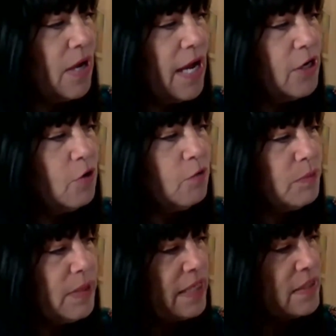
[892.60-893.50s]
I go
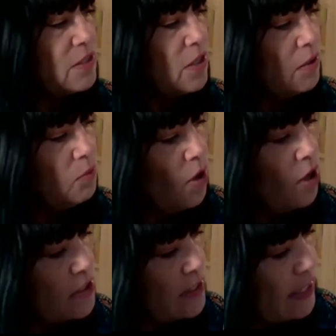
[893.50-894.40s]
from the inside
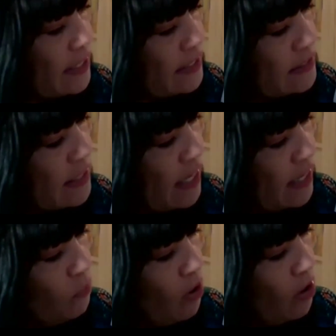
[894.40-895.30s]
wall to the
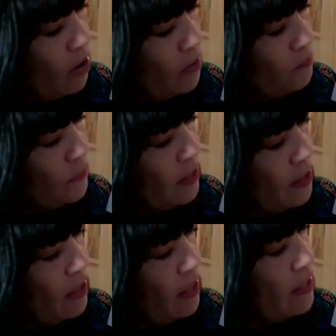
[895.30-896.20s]
inside wall,
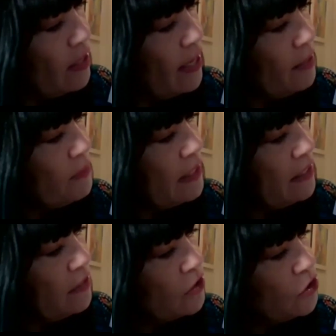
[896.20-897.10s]
and I'm
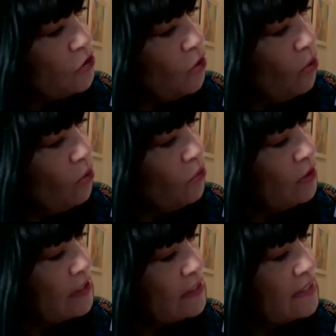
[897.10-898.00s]
getting the
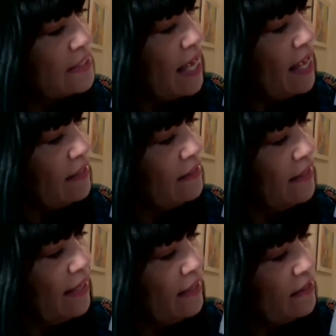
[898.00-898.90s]
total exact
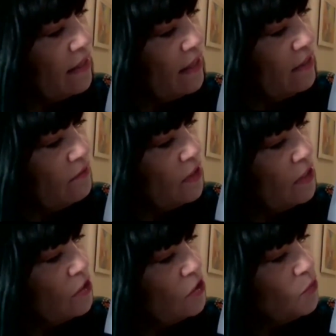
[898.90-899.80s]
length of
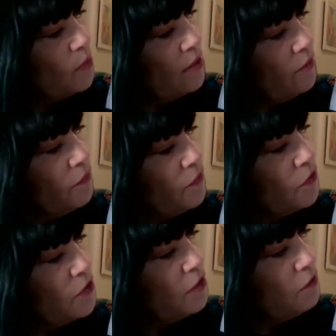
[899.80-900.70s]
12,
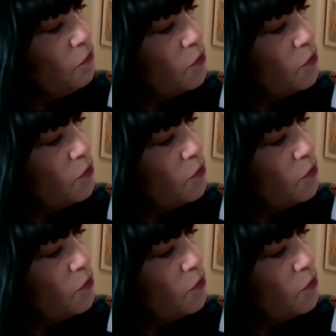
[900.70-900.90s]
13,